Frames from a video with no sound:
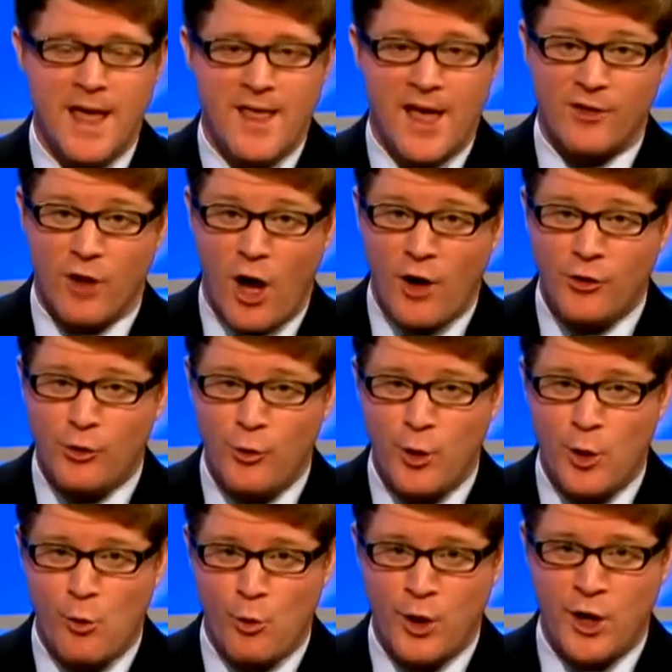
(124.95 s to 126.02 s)
That's
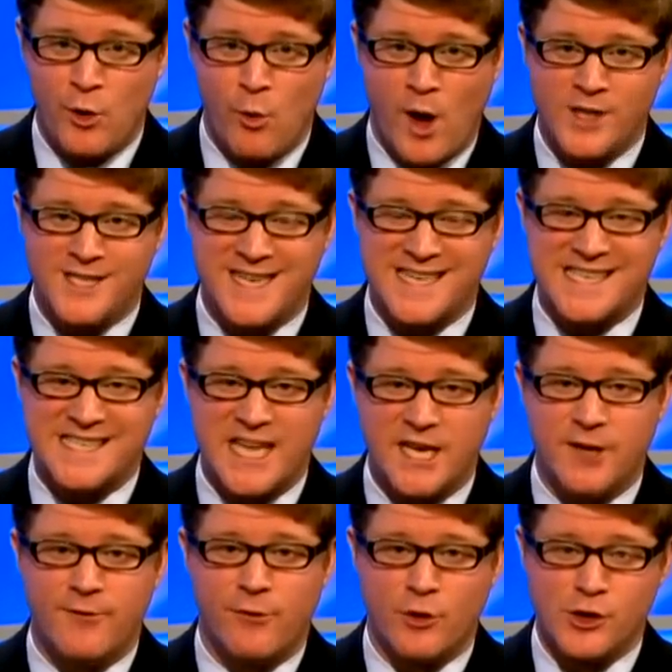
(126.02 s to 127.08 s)
also where you can watch an
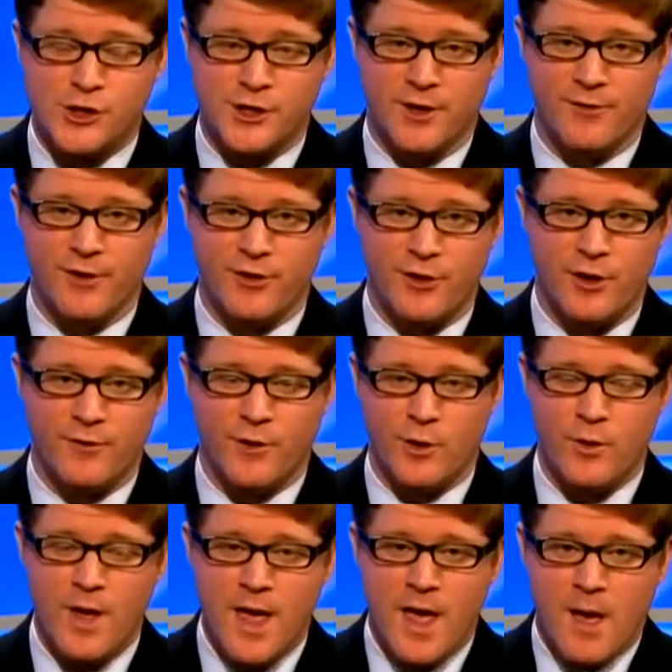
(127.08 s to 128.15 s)
extended version of this interview,